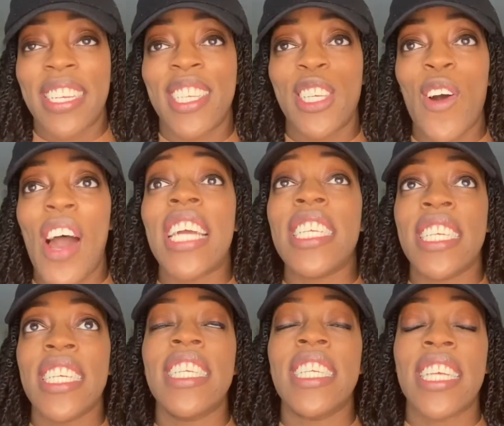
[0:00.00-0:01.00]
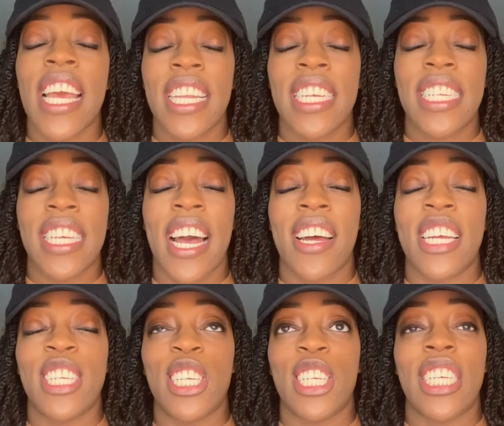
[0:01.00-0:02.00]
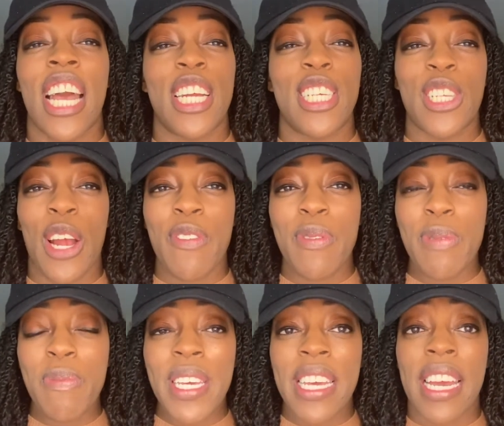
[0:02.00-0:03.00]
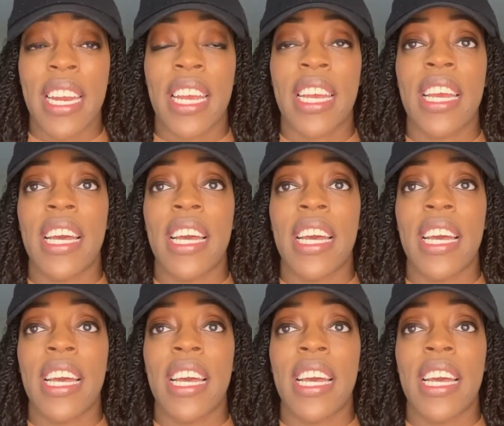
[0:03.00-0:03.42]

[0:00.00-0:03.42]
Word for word: So I did scale it down and just kind of start from the beginning.